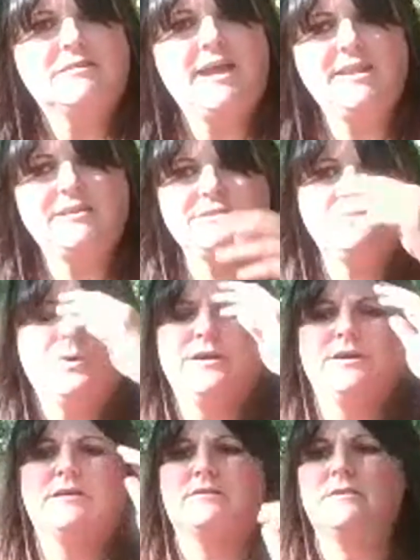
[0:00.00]
That is
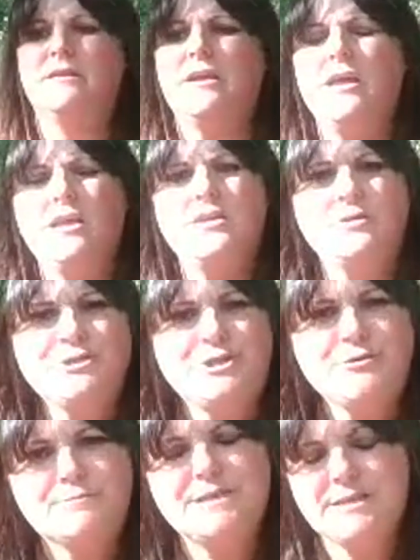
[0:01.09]
weird.
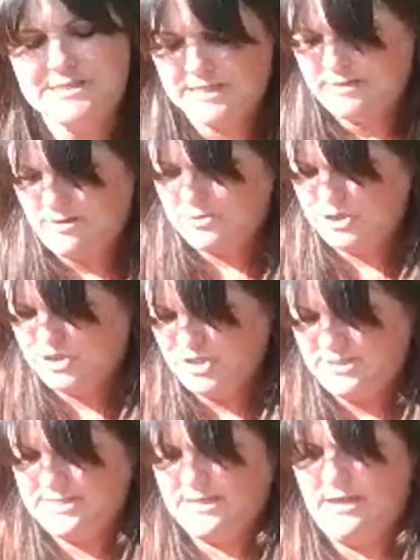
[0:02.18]
YouTube needs to get their
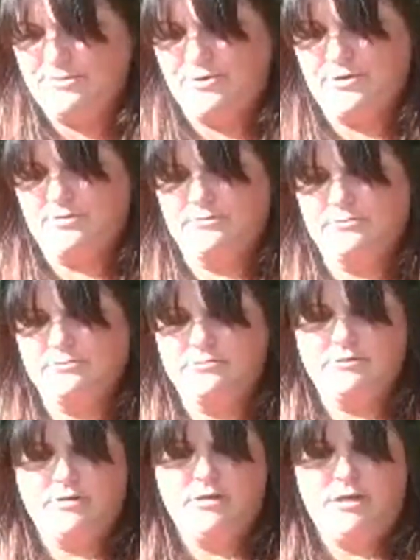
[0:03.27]
shit together.
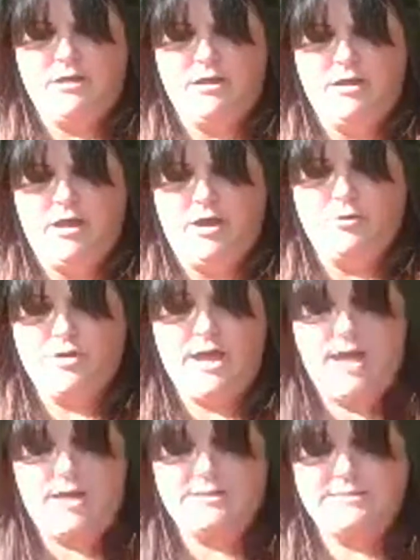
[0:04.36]

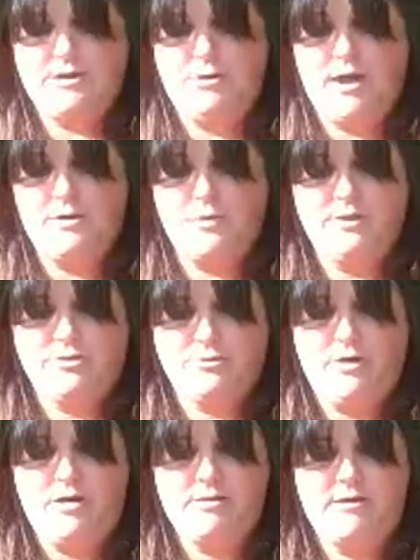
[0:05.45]
Okay, so I went
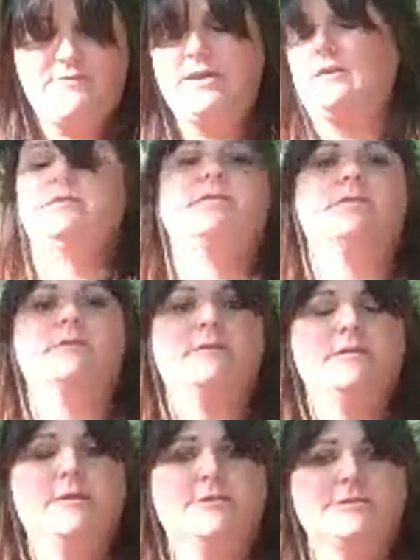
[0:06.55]
through all of it.
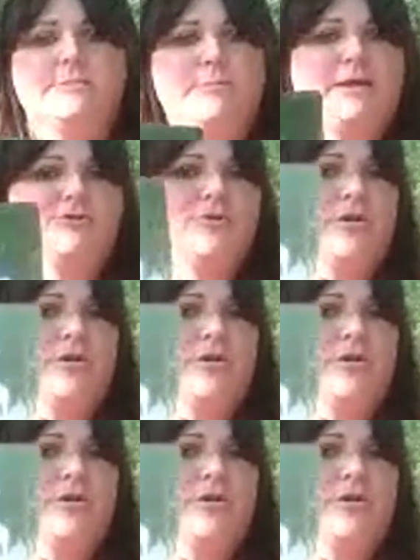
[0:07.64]
Here's the major